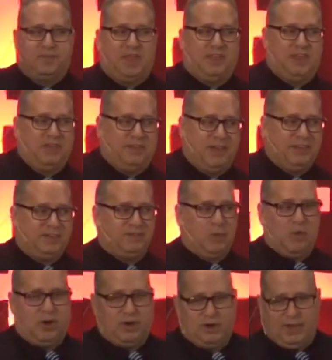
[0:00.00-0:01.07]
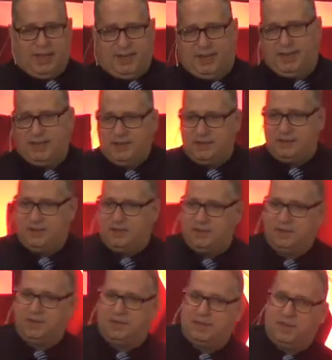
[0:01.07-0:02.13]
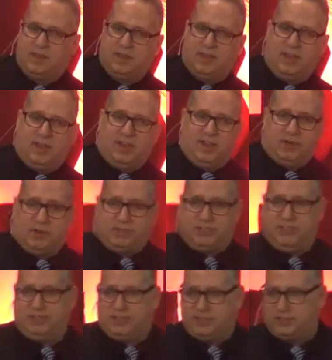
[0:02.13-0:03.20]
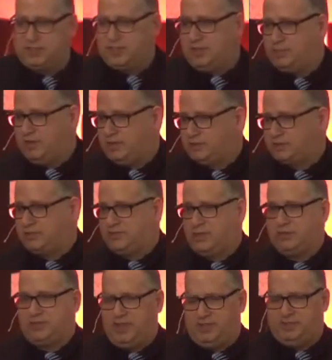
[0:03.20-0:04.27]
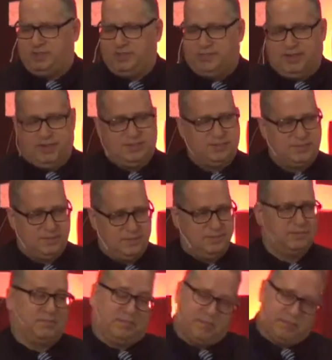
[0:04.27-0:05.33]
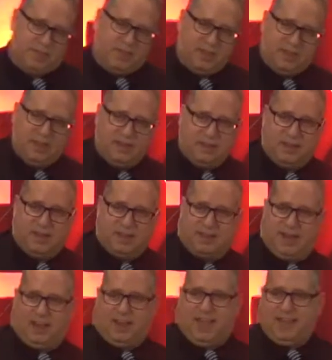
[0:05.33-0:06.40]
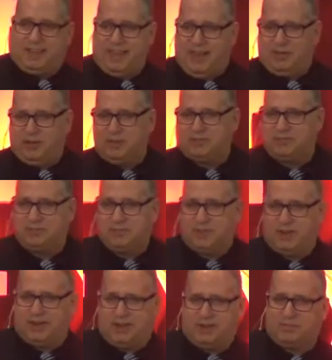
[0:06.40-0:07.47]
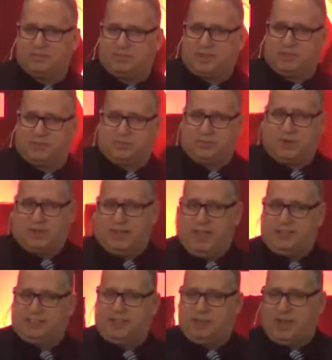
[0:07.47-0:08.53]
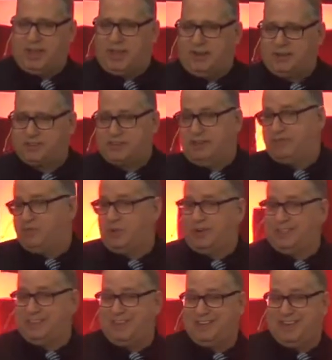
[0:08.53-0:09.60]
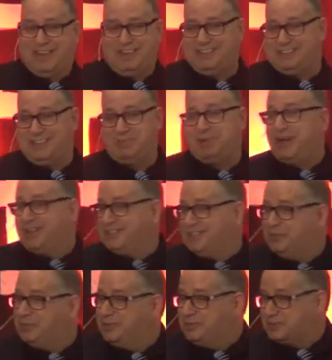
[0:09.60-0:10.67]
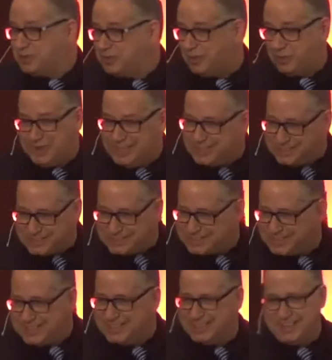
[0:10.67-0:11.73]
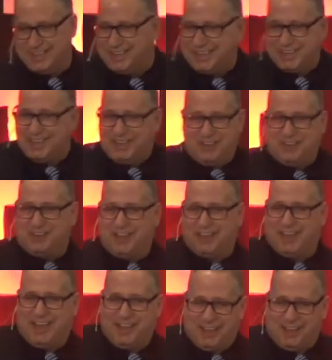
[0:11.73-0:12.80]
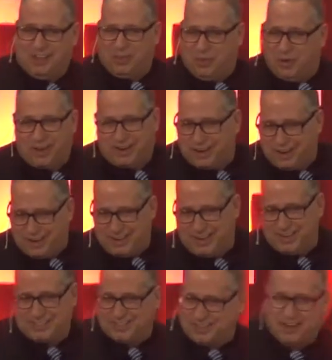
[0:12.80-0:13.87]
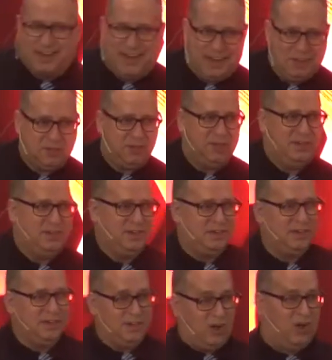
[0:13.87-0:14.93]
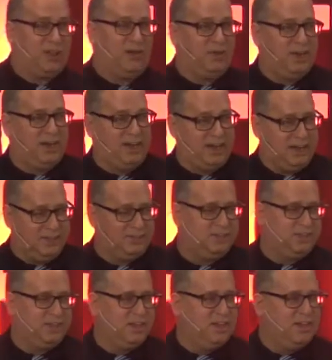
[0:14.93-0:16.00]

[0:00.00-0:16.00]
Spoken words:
In the event of a water landing, your seat cushion can be used as a flotation device. I kind of like that one, you know, because last time I got on a 747, I didn't see pontoons on the wheels. You're not landing on the water. It's a crash. Call it what it is.